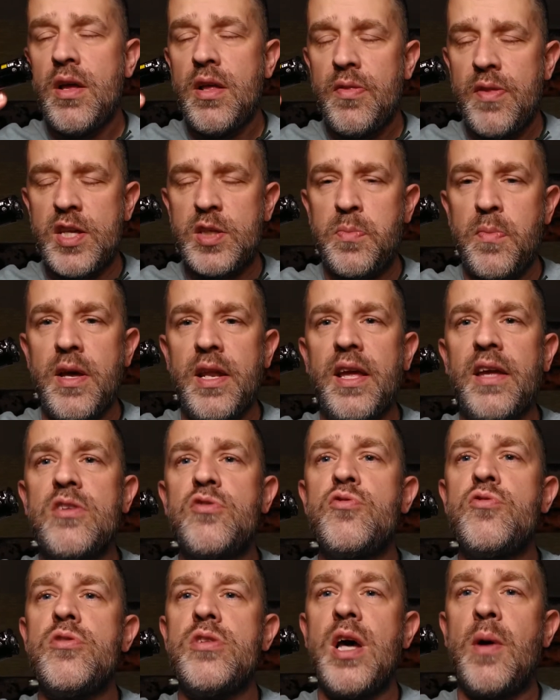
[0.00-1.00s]
this
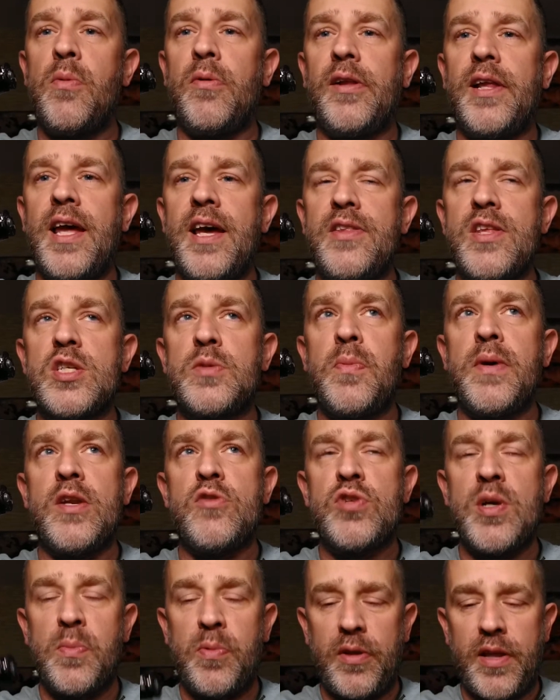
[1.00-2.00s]
many AA, this many
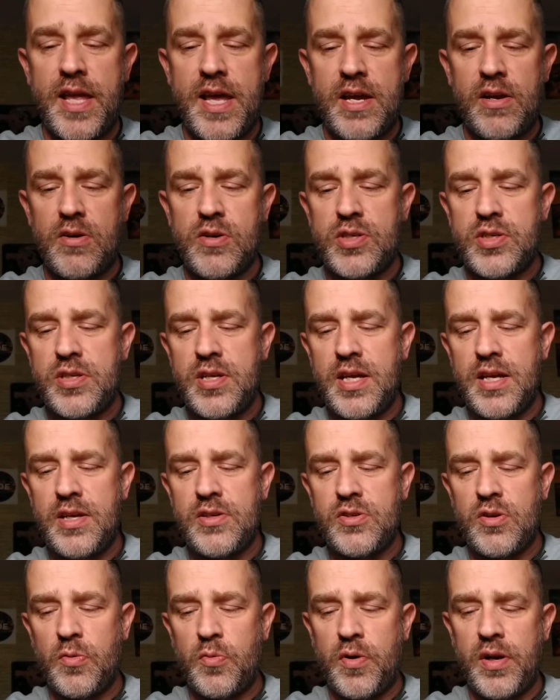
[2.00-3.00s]
AAA or
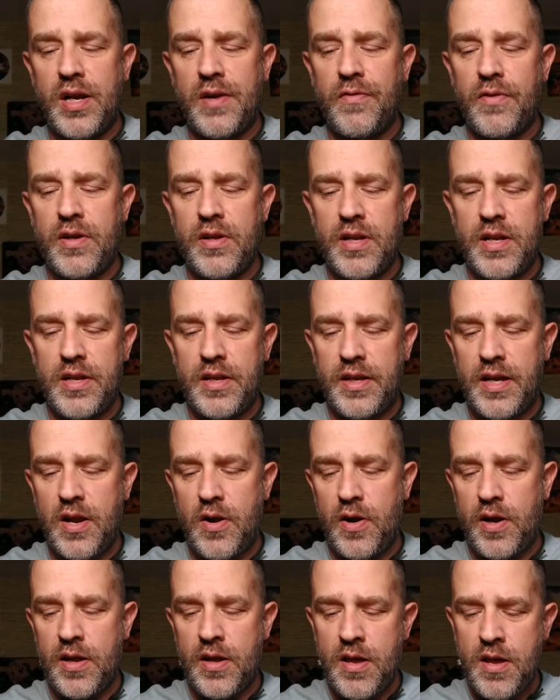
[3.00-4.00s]
C's or whatever you need to
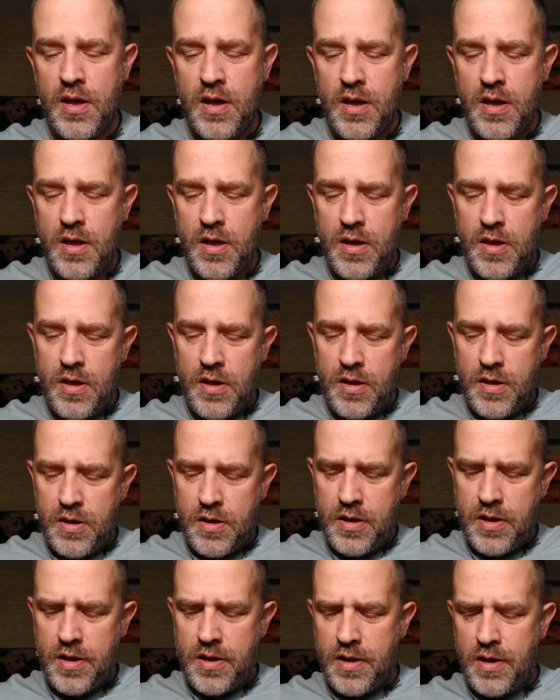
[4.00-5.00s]
carry.
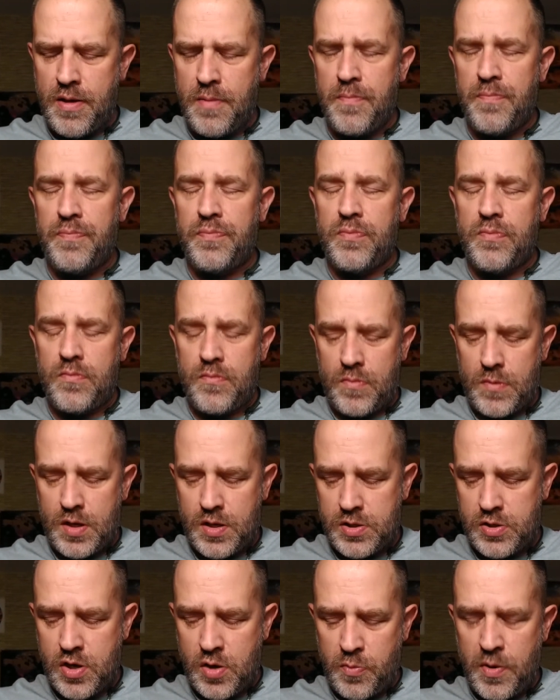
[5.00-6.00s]
So
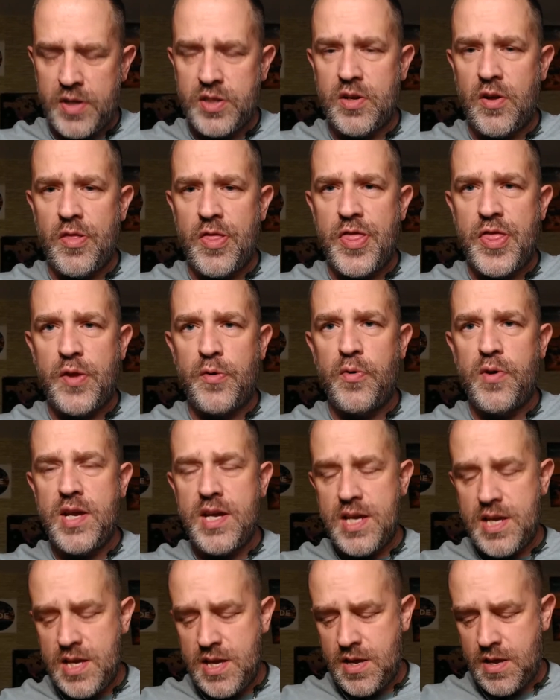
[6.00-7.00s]
it runs on
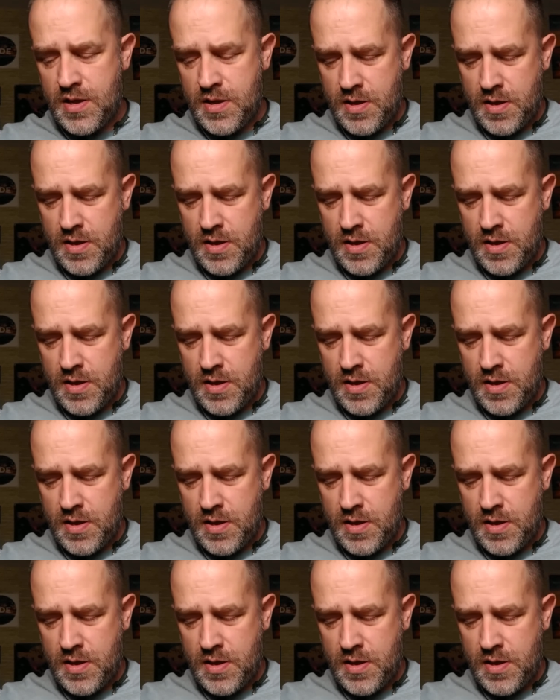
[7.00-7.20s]
3